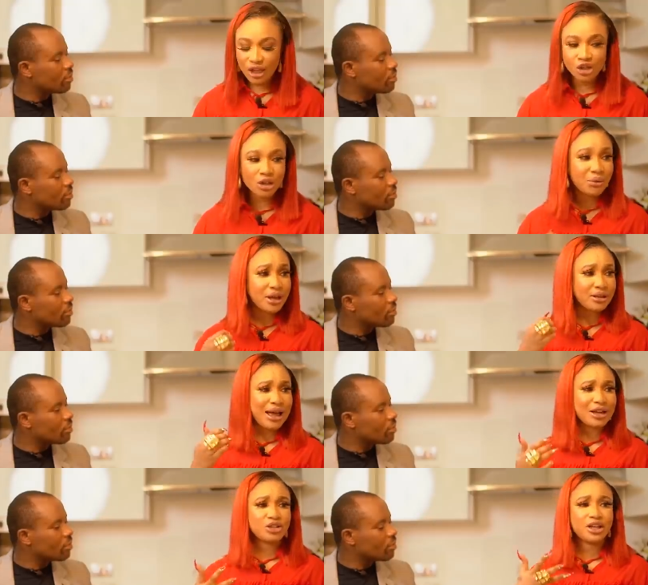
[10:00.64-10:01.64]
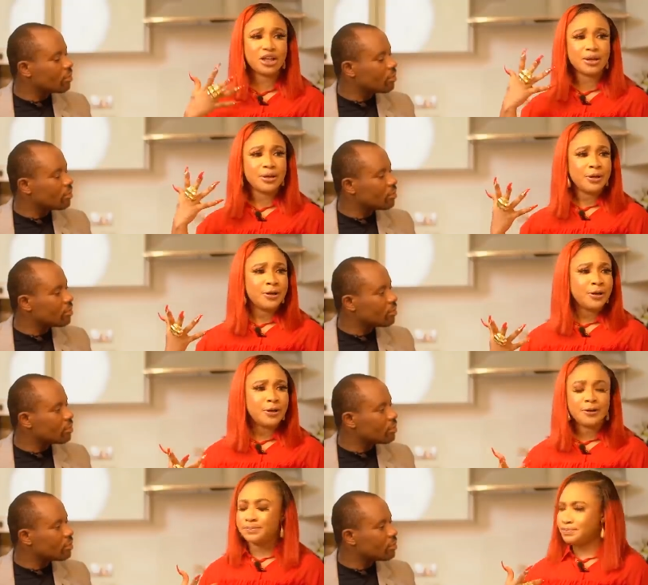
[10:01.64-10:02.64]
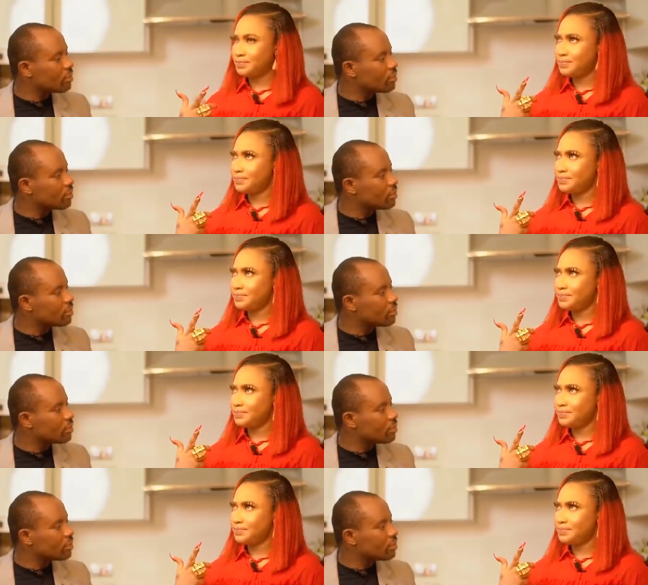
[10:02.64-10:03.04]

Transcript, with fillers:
Speaker 1: so that we can actually um,